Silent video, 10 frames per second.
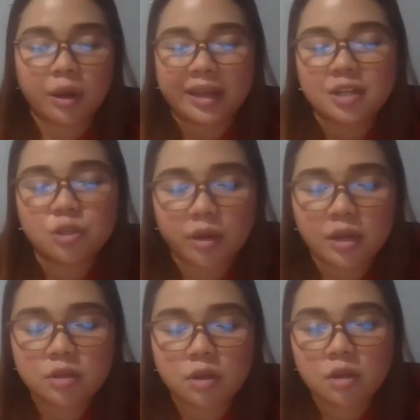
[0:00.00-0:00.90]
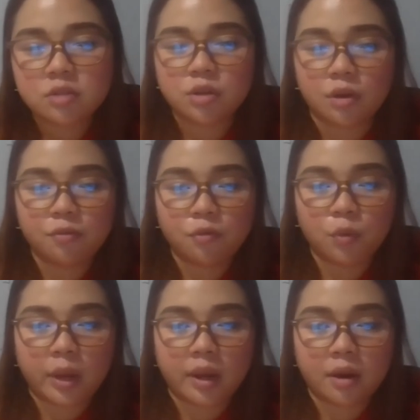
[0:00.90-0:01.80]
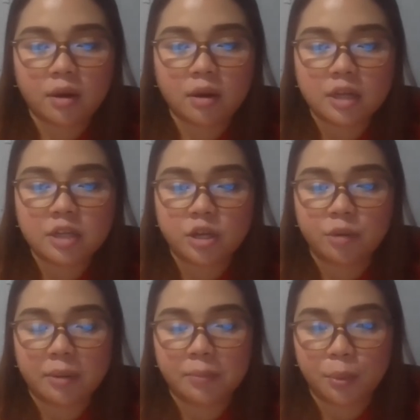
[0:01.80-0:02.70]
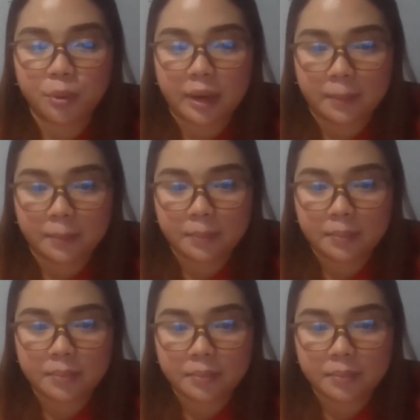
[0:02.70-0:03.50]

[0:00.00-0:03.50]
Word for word: again sorry, software engineering program.